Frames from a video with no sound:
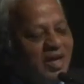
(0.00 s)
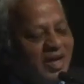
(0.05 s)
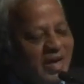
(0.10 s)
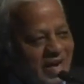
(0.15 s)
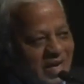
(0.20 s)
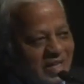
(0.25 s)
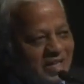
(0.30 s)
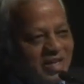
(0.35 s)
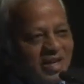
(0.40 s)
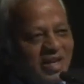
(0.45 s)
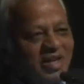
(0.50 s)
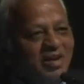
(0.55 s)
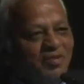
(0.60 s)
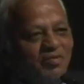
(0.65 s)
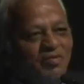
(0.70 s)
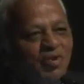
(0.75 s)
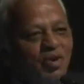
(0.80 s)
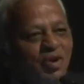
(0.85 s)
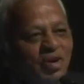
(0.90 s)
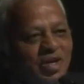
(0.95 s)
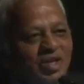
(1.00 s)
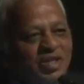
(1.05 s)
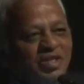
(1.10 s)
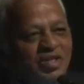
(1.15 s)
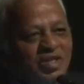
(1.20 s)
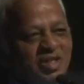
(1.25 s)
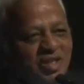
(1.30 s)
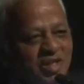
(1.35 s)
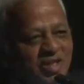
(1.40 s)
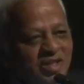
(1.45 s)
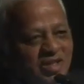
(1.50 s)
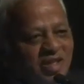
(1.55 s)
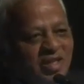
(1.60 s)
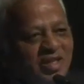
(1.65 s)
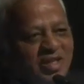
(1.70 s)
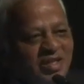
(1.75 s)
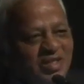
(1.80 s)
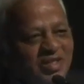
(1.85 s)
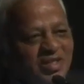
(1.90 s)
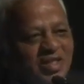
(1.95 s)
gathering of knowledge is the
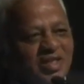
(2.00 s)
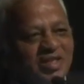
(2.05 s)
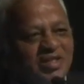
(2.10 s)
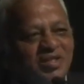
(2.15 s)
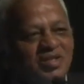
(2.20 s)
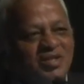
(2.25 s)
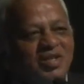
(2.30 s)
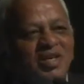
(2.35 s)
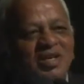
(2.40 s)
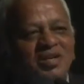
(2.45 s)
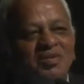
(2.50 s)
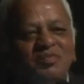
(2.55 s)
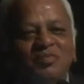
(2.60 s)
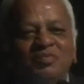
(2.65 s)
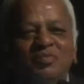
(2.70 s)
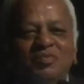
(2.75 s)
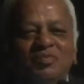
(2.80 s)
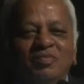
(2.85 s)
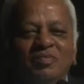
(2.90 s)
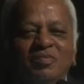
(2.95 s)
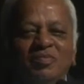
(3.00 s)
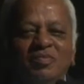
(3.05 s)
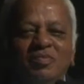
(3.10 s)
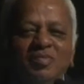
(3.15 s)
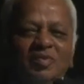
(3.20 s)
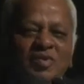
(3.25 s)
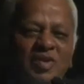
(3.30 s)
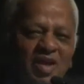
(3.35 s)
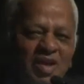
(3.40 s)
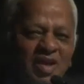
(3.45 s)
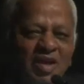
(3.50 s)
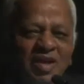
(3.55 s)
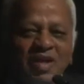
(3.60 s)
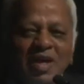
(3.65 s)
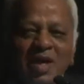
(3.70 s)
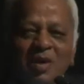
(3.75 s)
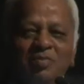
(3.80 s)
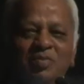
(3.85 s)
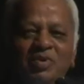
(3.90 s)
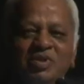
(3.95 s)
easiest thing. And it
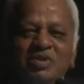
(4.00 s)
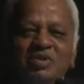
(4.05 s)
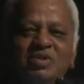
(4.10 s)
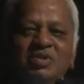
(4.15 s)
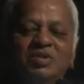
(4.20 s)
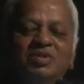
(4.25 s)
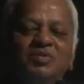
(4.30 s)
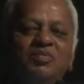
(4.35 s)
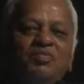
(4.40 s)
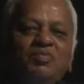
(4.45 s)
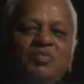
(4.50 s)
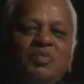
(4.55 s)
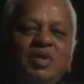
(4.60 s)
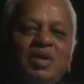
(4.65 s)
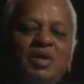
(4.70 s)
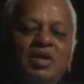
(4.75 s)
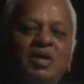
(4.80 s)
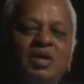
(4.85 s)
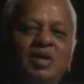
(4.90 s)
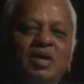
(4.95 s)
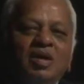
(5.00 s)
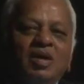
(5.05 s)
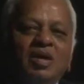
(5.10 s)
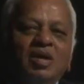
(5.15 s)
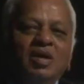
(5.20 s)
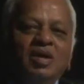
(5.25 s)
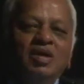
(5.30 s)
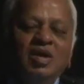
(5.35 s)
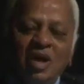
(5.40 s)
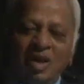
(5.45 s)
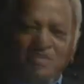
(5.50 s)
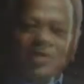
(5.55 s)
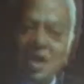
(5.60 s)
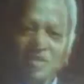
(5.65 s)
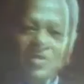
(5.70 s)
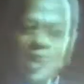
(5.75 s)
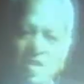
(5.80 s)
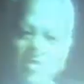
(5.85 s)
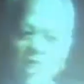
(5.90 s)
happens. And we are